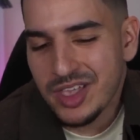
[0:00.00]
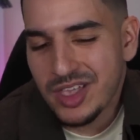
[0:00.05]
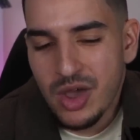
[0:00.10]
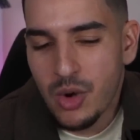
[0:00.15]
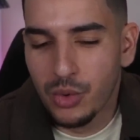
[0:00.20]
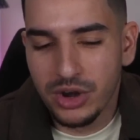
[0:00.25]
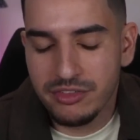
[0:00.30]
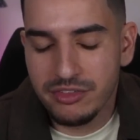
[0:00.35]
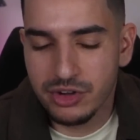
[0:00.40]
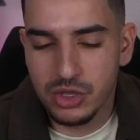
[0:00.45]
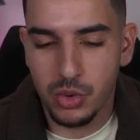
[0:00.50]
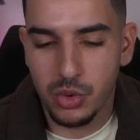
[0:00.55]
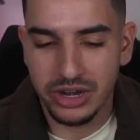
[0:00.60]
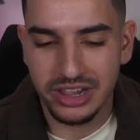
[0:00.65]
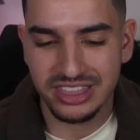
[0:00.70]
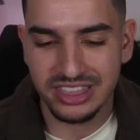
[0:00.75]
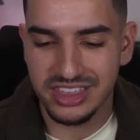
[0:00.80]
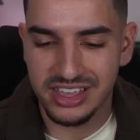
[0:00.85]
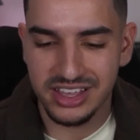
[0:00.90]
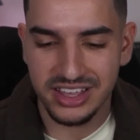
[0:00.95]
Whatever you want
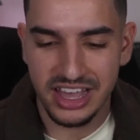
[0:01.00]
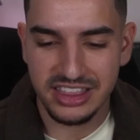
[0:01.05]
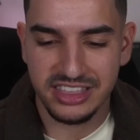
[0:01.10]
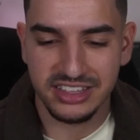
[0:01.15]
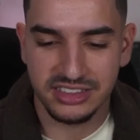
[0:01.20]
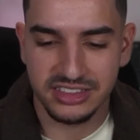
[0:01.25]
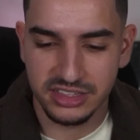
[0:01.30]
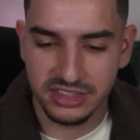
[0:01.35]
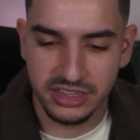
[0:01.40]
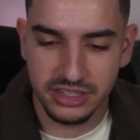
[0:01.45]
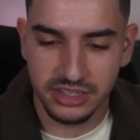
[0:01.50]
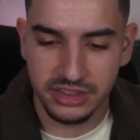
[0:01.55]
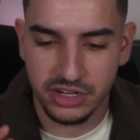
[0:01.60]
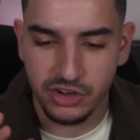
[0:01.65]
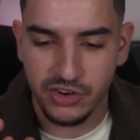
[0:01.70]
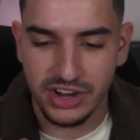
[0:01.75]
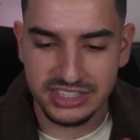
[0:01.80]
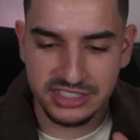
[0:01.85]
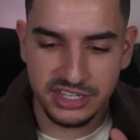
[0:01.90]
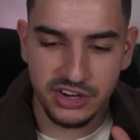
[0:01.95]
to think, I think the
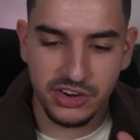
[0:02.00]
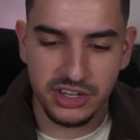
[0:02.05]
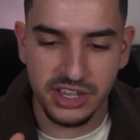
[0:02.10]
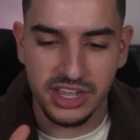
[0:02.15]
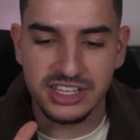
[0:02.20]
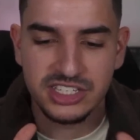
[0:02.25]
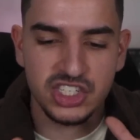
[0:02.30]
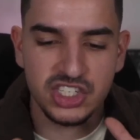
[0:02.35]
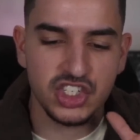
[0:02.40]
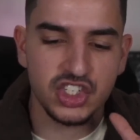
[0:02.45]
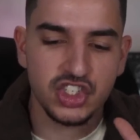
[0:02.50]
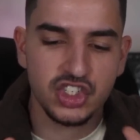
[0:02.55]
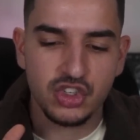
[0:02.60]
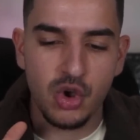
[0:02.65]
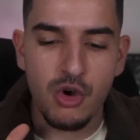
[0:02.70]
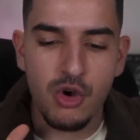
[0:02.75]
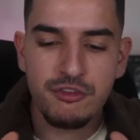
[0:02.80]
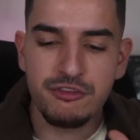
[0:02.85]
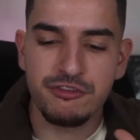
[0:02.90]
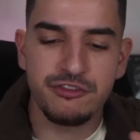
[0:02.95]
criteria is
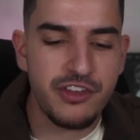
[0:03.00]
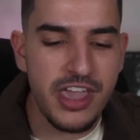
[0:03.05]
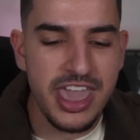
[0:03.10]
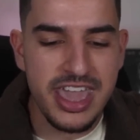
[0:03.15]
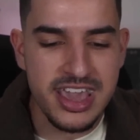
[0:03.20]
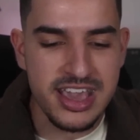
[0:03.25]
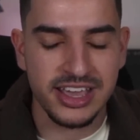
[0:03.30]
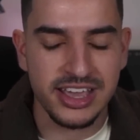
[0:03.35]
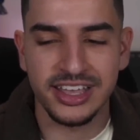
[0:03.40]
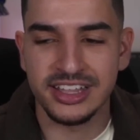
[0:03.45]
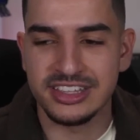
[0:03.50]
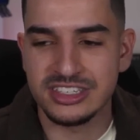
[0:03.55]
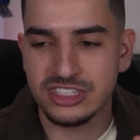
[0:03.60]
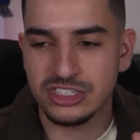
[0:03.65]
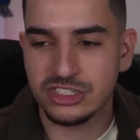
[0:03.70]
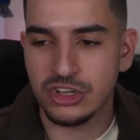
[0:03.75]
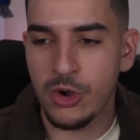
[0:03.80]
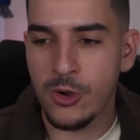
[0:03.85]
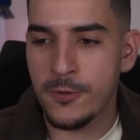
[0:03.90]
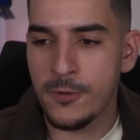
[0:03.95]
so vague and
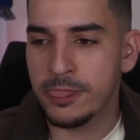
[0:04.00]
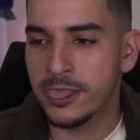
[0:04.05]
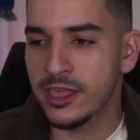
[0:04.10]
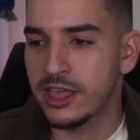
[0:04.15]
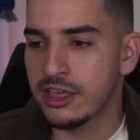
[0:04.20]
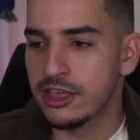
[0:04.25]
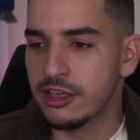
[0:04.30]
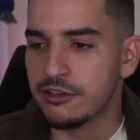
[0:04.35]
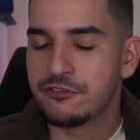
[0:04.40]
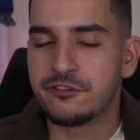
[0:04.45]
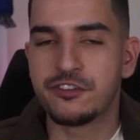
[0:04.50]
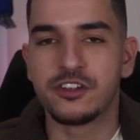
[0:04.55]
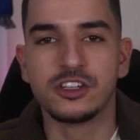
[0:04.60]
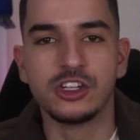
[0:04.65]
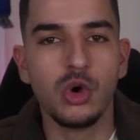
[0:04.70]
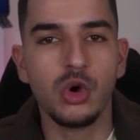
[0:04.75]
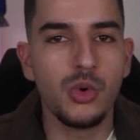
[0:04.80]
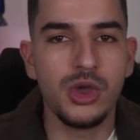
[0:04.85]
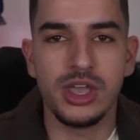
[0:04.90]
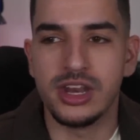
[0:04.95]
so
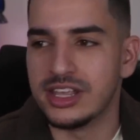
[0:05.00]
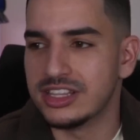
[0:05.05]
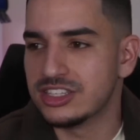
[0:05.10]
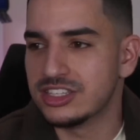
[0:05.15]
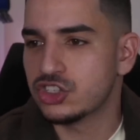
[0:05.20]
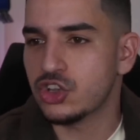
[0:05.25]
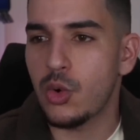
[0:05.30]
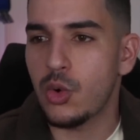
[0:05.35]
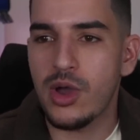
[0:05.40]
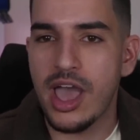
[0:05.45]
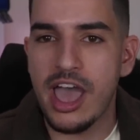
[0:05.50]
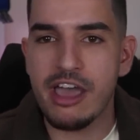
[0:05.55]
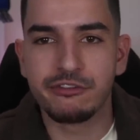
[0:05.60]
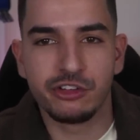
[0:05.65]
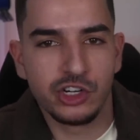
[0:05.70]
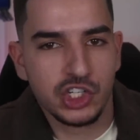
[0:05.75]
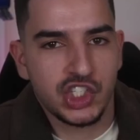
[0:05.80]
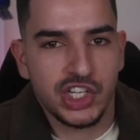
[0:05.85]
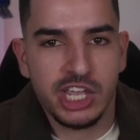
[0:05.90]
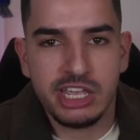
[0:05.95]
fluid and so
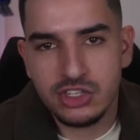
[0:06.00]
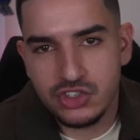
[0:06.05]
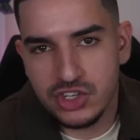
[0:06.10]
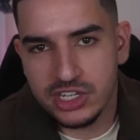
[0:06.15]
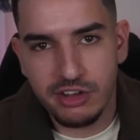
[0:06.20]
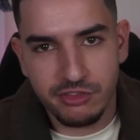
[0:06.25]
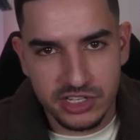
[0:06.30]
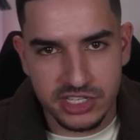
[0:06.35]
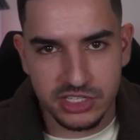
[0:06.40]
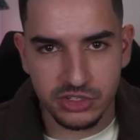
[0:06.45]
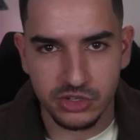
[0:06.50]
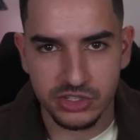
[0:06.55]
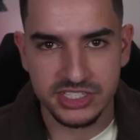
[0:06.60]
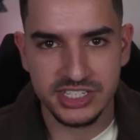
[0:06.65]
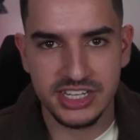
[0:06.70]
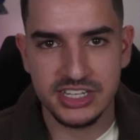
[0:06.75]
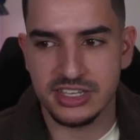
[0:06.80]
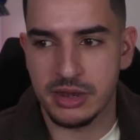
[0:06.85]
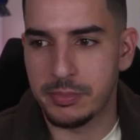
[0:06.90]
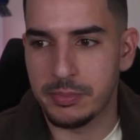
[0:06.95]
ever-changing every single
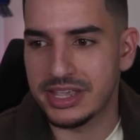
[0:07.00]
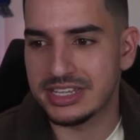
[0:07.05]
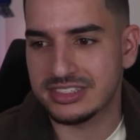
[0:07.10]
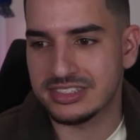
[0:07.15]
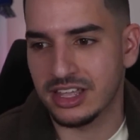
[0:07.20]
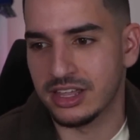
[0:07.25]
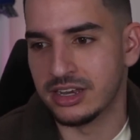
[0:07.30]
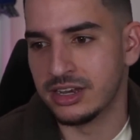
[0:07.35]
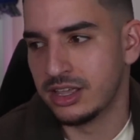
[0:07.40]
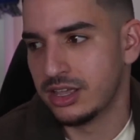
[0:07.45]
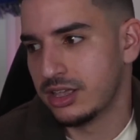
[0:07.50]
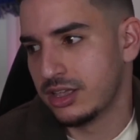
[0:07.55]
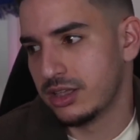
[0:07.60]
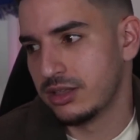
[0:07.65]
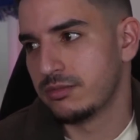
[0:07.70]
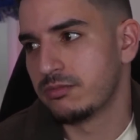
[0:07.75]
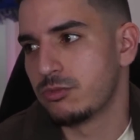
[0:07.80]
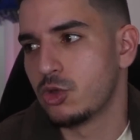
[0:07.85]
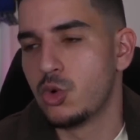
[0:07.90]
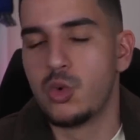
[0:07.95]
season based on
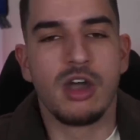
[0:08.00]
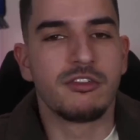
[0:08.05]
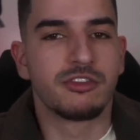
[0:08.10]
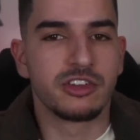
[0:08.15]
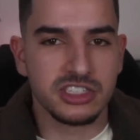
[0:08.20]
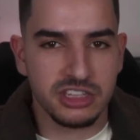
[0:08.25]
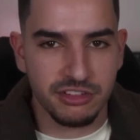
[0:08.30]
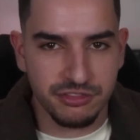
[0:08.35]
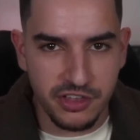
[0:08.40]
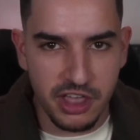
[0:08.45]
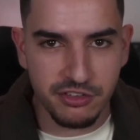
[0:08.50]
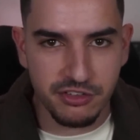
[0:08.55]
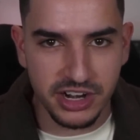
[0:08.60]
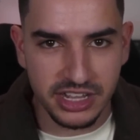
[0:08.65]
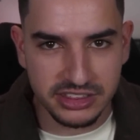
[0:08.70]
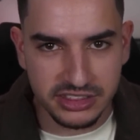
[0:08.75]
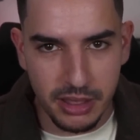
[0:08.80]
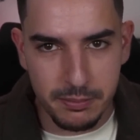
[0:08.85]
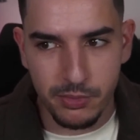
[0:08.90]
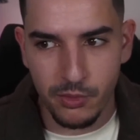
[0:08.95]
whoever's the favorite
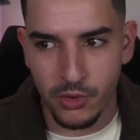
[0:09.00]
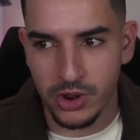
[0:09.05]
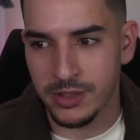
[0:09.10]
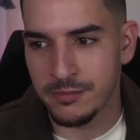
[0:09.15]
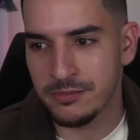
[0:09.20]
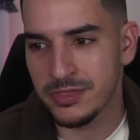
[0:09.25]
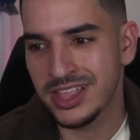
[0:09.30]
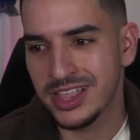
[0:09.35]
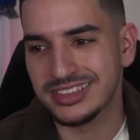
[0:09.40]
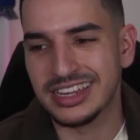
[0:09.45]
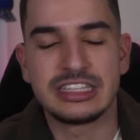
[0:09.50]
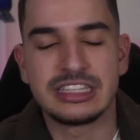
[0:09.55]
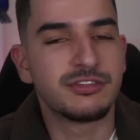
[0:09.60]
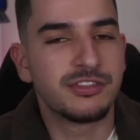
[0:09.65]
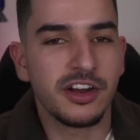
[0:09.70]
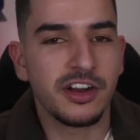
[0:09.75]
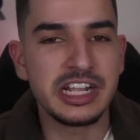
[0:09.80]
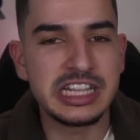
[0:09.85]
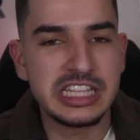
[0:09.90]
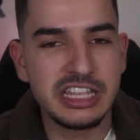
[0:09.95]
at that point, that it's
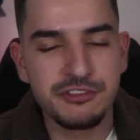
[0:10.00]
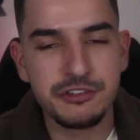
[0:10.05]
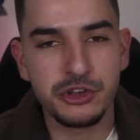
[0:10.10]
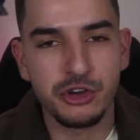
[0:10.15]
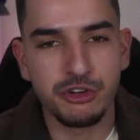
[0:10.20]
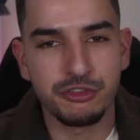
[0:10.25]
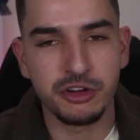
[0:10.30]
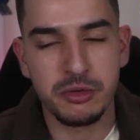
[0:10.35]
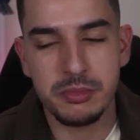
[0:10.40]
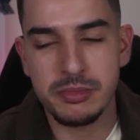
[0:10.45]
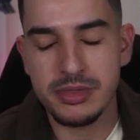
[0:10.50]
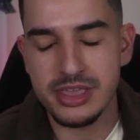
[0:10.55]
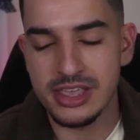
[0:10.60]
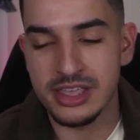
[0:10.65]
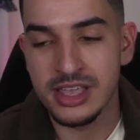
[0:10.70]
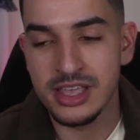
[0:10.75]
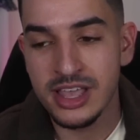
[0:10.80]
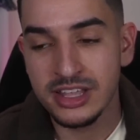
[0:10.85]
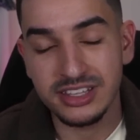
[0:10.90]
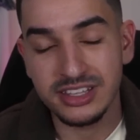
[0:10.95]
very difficult for
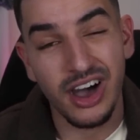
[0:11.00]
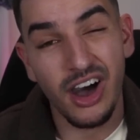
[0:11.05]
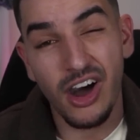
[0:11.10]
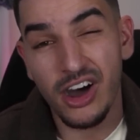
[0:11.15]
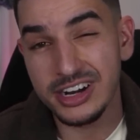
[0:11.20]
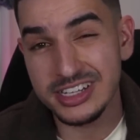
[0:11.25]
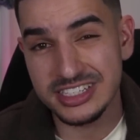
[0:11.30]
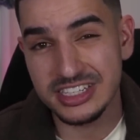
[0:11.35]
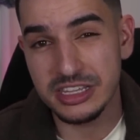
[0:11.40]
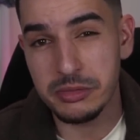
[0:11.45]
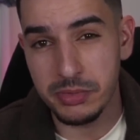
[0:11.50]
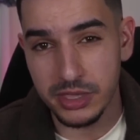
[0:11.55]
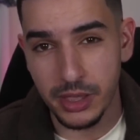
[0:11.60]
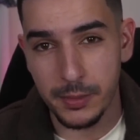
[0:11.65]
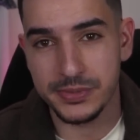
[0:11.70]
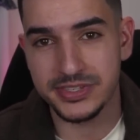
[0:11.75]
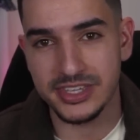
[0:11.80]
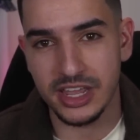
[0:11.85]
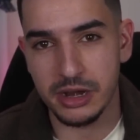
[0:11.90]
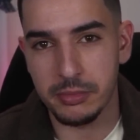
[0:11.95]
me to honestly be
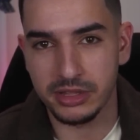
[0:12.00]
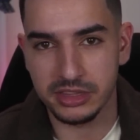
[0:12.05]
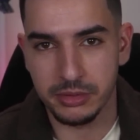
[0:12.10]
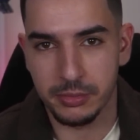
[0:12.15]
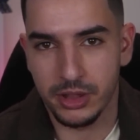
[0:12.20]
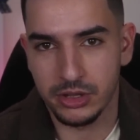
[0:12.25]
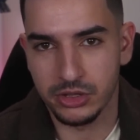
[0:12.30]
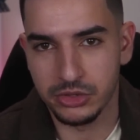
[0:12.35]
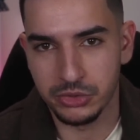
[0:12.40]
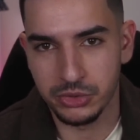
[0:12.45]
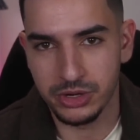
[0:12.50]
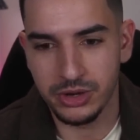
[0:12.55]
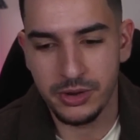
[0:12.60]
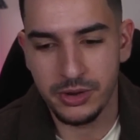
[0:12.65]
upset about the Ballon d'Or.